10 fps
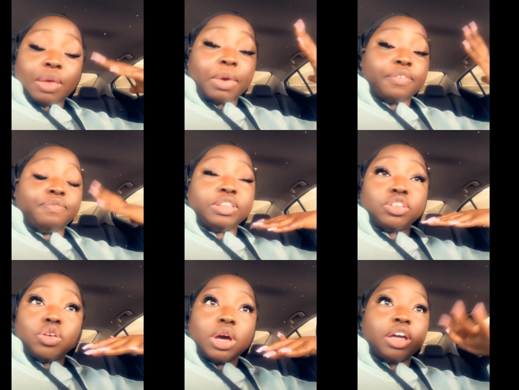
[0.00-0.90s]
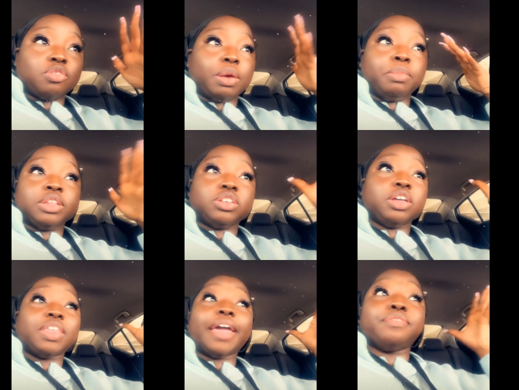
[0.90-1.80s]
my physical health, my mental
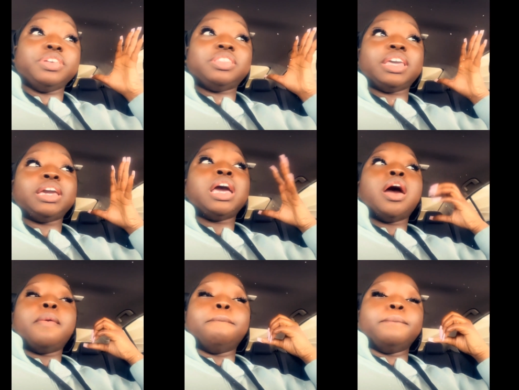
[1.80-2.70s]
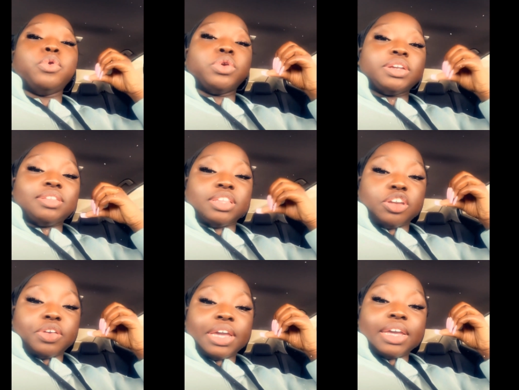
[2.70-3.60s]
health, everything more
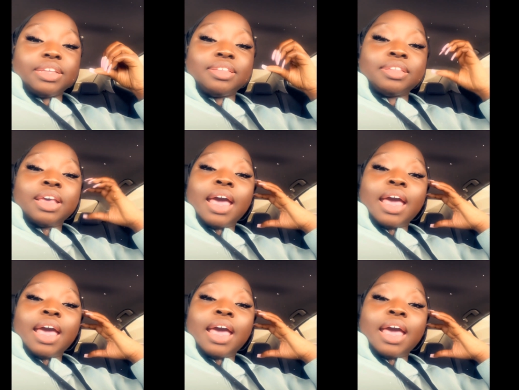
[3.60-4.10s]
serious.